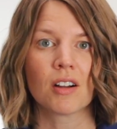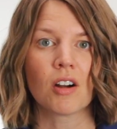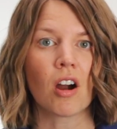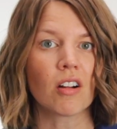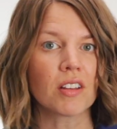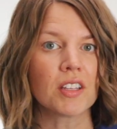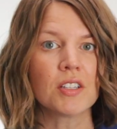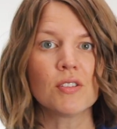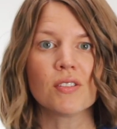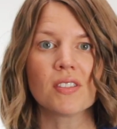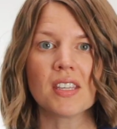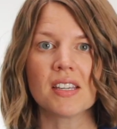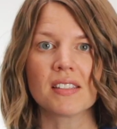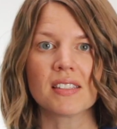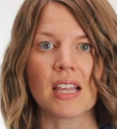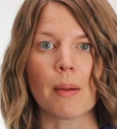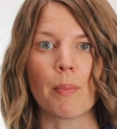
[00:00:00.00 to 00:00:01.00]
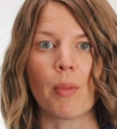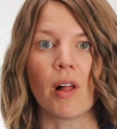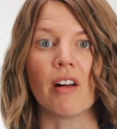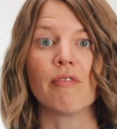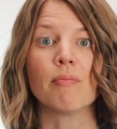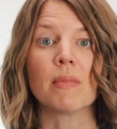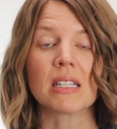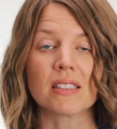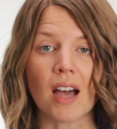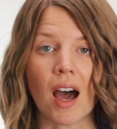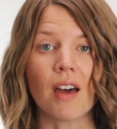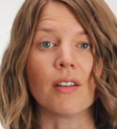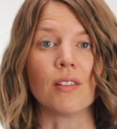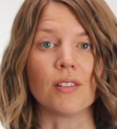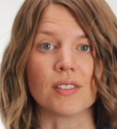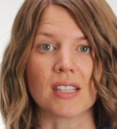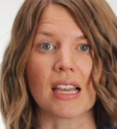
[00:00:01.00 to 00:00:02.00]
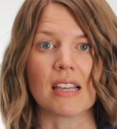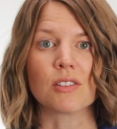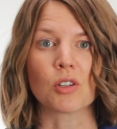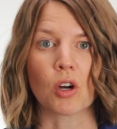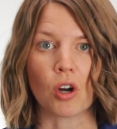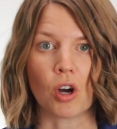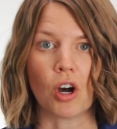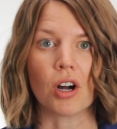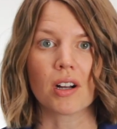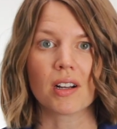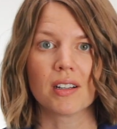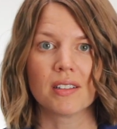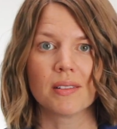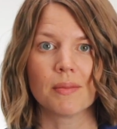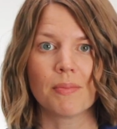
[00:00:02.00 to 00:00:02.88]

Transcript: Carlye used the example of McDonald's as her hook,